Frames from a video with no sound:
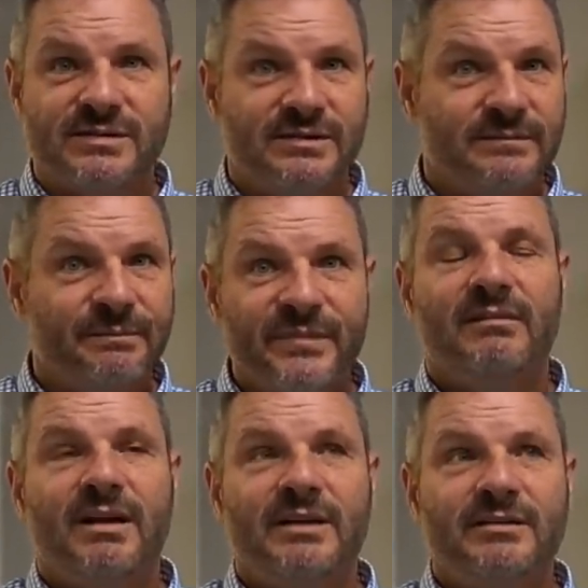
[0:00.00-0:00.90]
and a
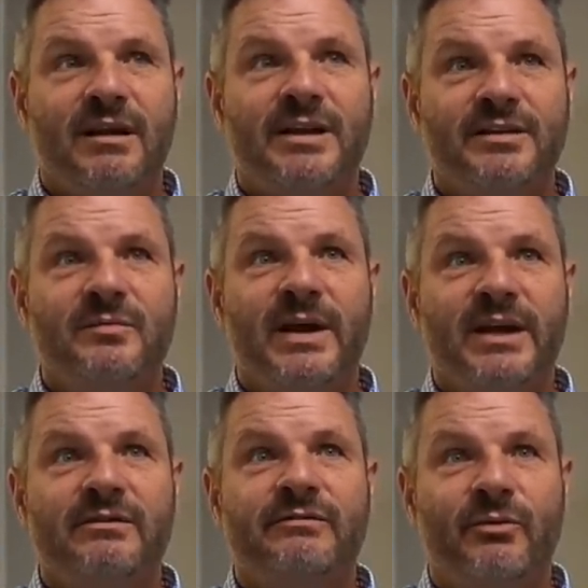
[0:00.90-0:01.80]
lot of
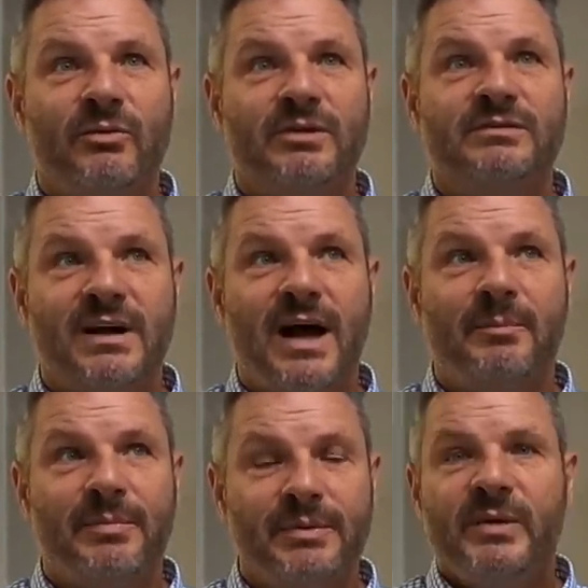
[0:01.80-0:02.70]
demand for
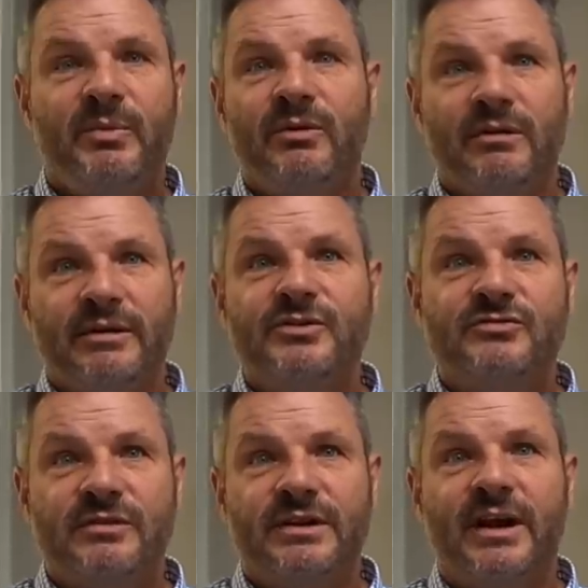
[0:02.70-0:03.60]
top people in our
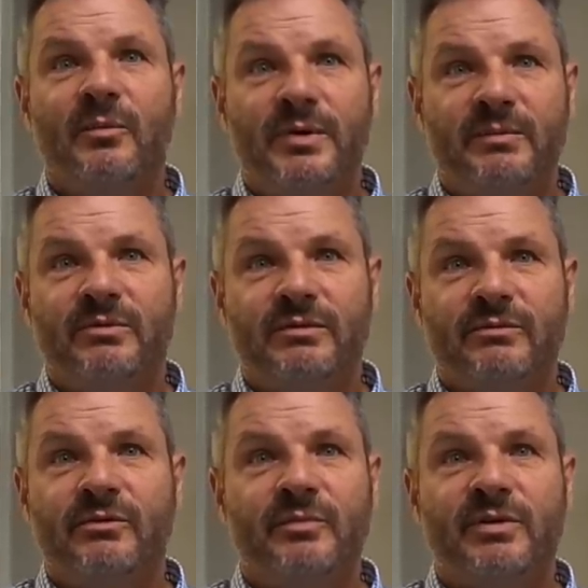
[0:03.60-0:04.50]
industry to help people
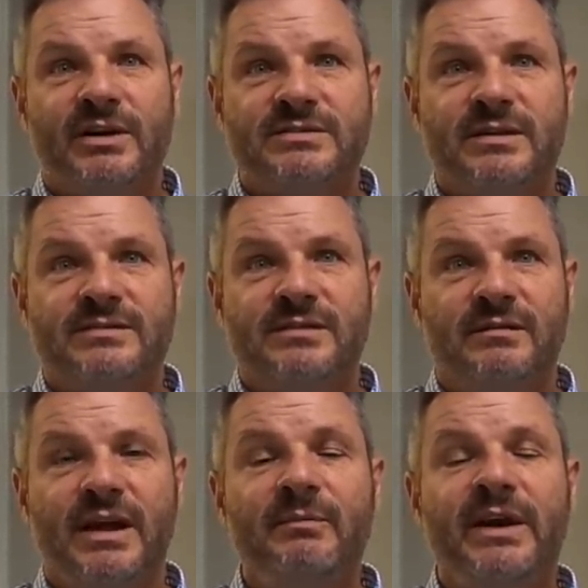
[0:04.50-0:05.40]
through the process and
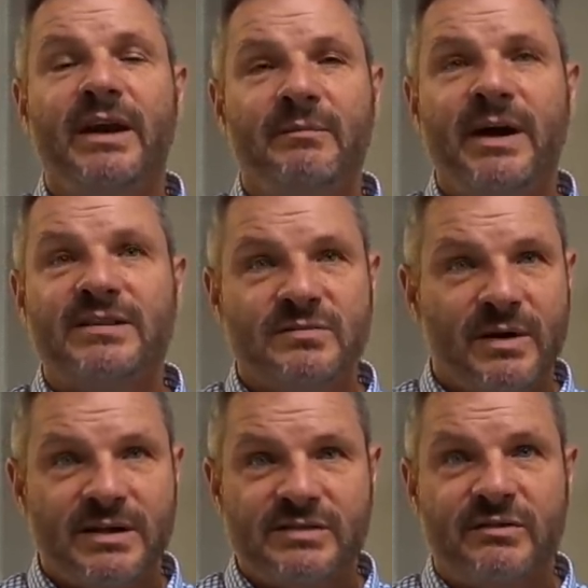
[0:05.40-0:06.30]

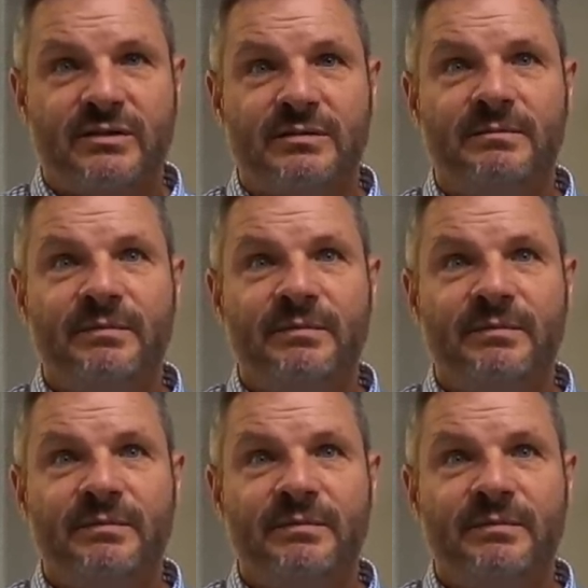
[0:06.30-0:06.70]
maximize their